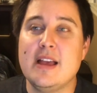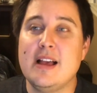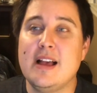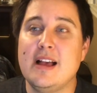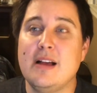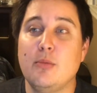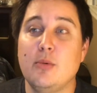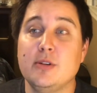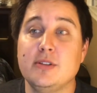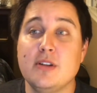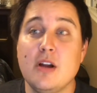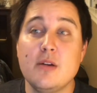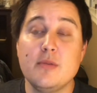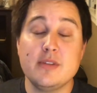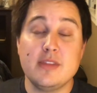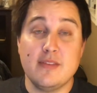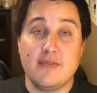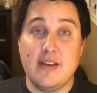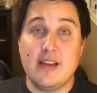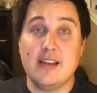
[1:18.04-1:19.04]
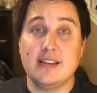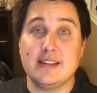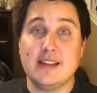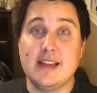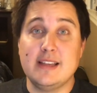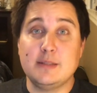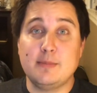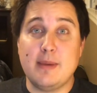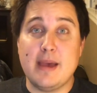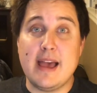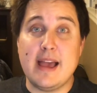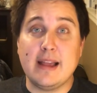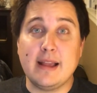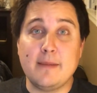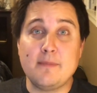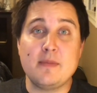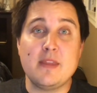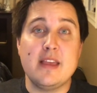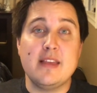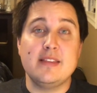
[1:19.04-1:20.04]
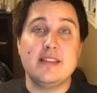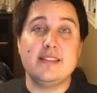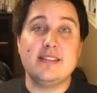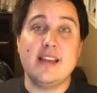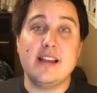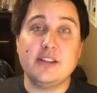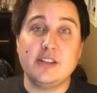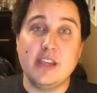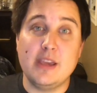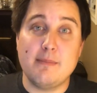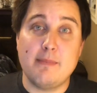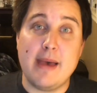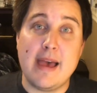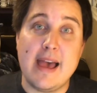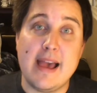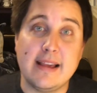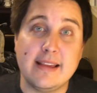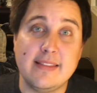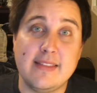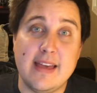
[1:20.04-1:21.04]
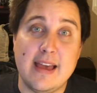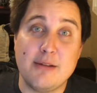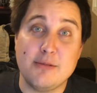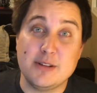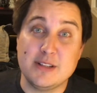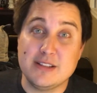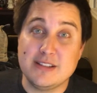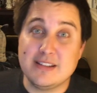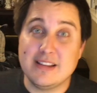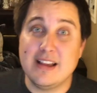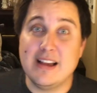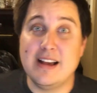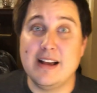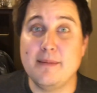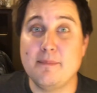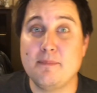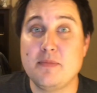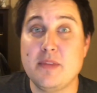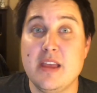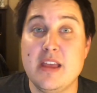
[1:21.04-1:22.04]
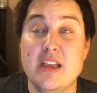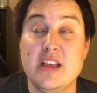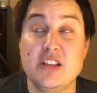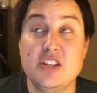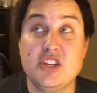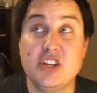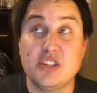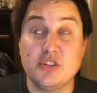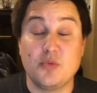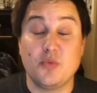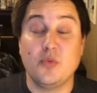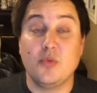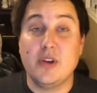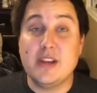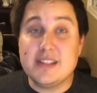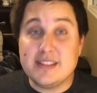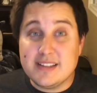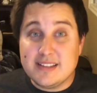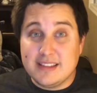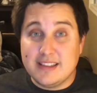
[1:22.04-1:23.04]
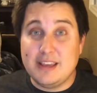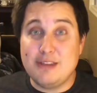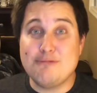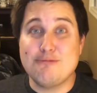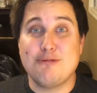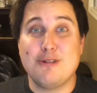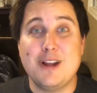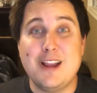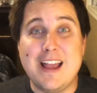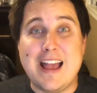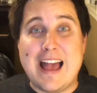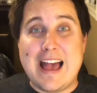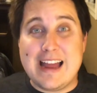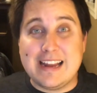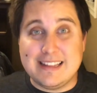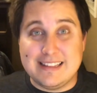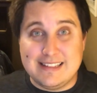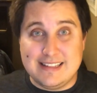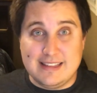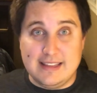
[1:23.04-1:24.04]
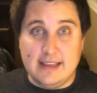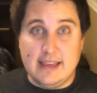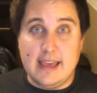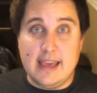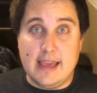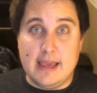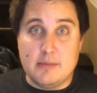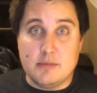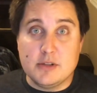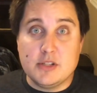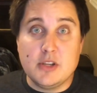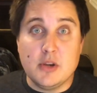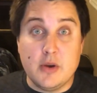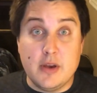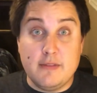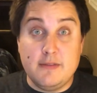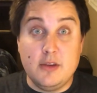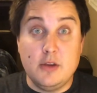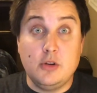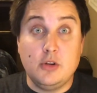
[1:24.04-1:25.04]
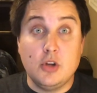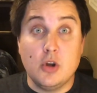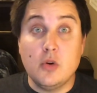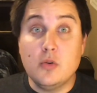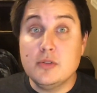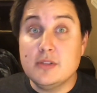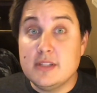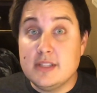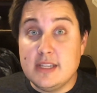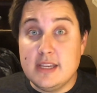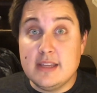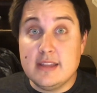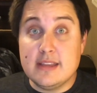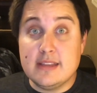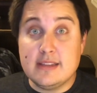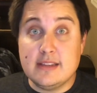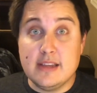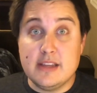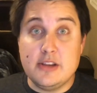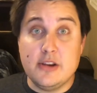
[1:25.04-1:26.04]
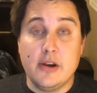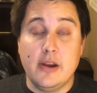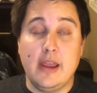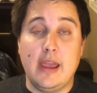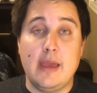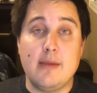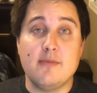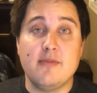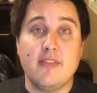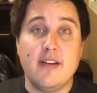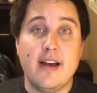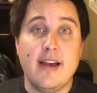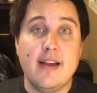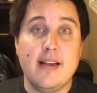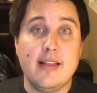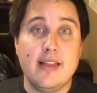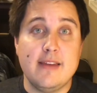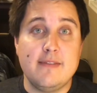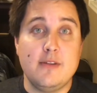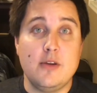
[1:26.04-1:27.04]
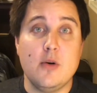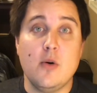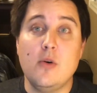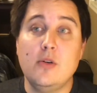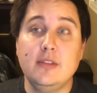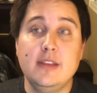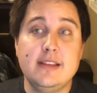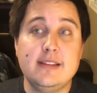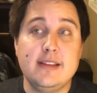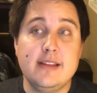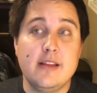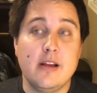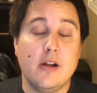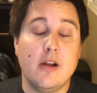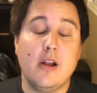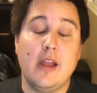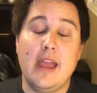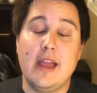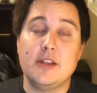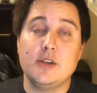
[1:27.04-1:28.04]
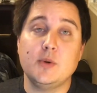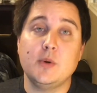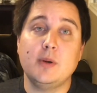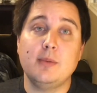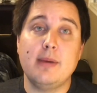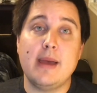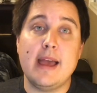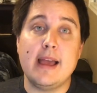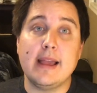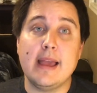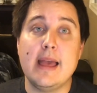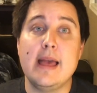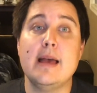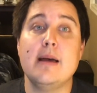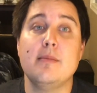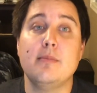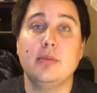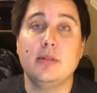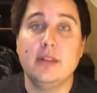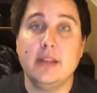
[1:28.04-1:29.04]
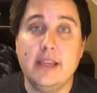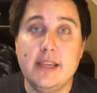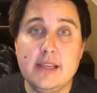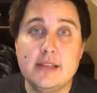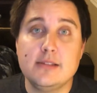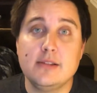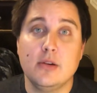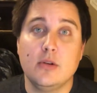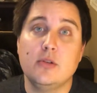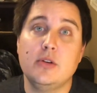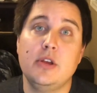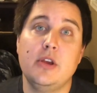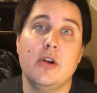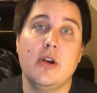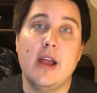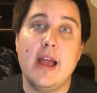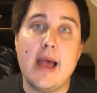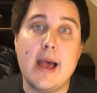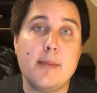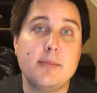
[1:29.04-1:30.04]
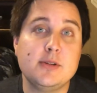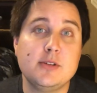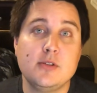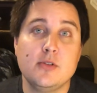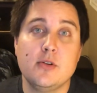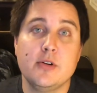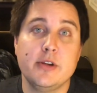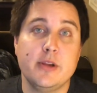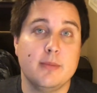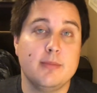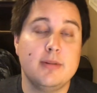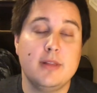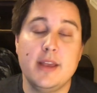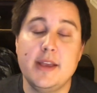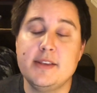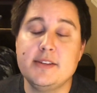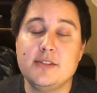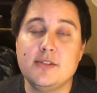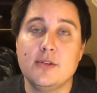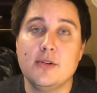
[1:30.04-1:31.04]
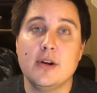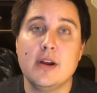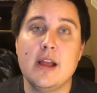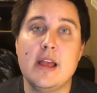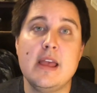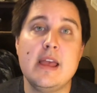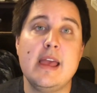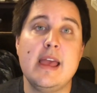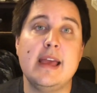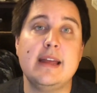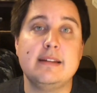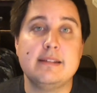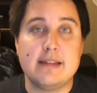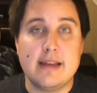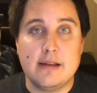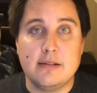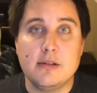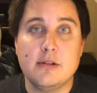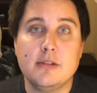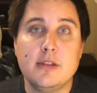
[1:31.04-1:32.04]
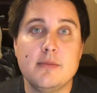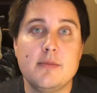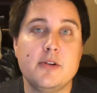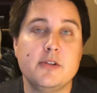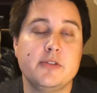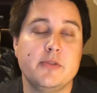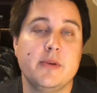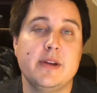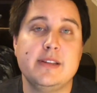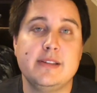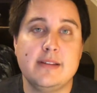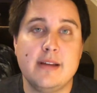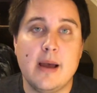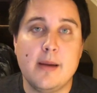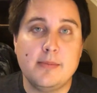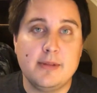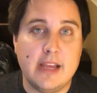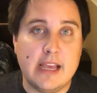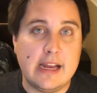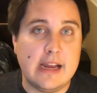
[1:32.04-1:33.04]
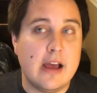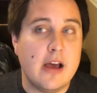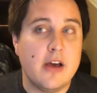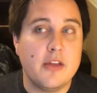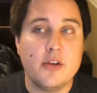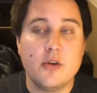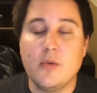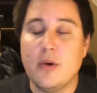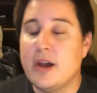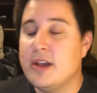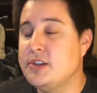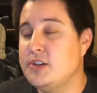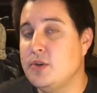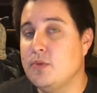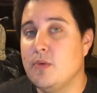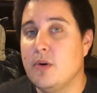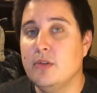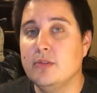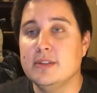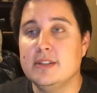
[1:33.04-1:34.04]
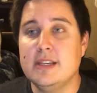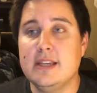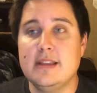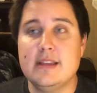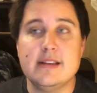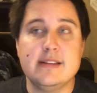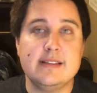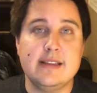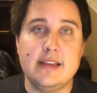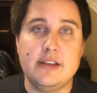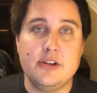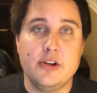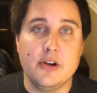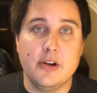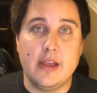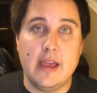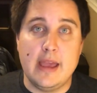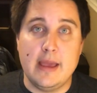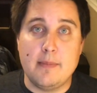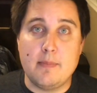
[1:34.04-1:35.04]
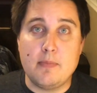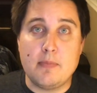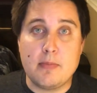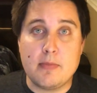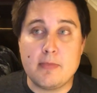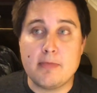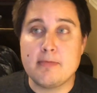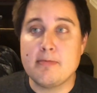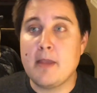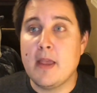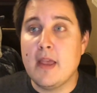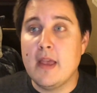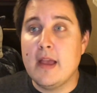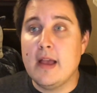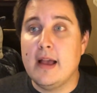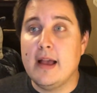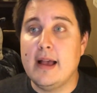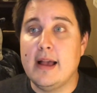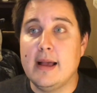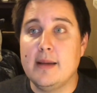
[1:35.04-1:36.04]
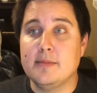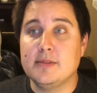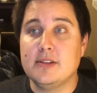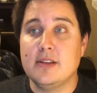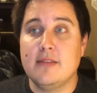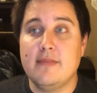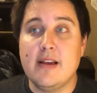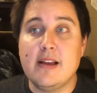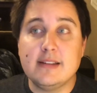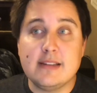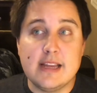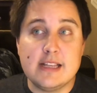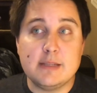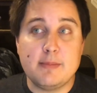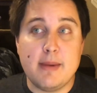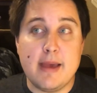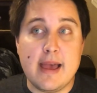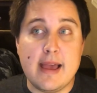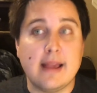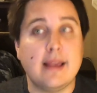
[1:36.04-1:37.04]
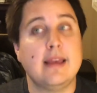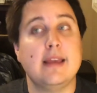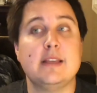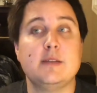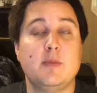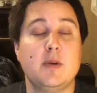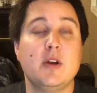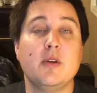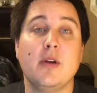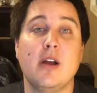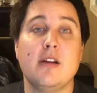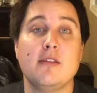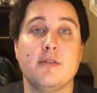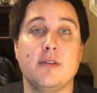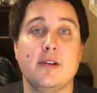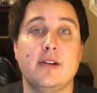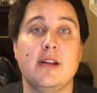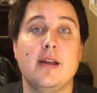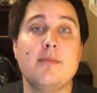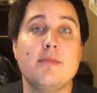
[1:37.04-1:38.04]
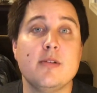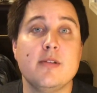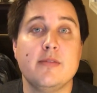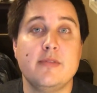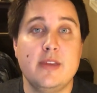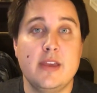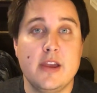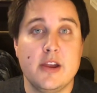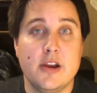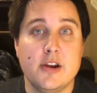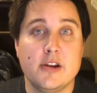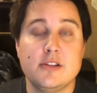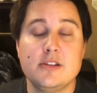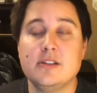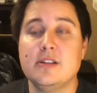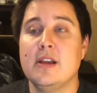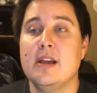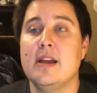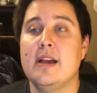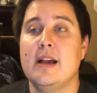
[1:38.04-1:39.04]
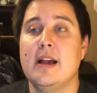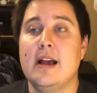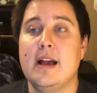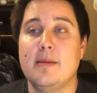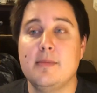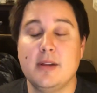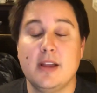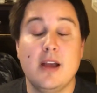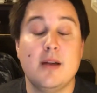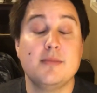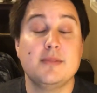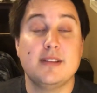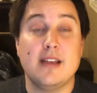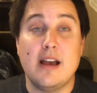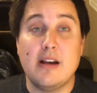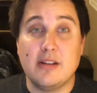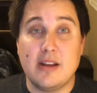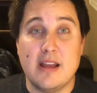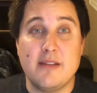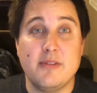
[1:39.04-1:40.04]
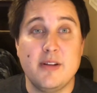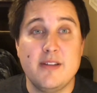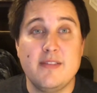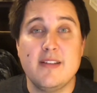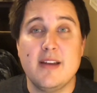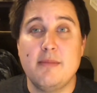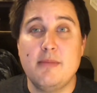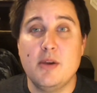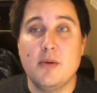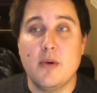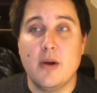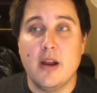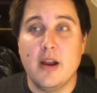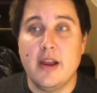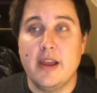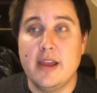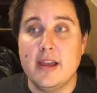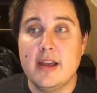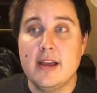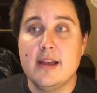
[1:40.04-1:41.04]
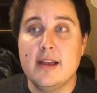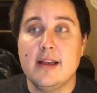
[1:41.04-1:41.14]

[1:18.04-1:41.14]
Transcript: We'll start with the Valentine's pack. This is actually a pack that was just recently re-added to the game. So if you don't see this in your game file, if you only see the Gargantuan pack, please go to your App Store, your Play Store, and download the most recent update. Otherwise, you won't see this in your game. So the Valentine's pack has been around for a number of years. It comes out every February.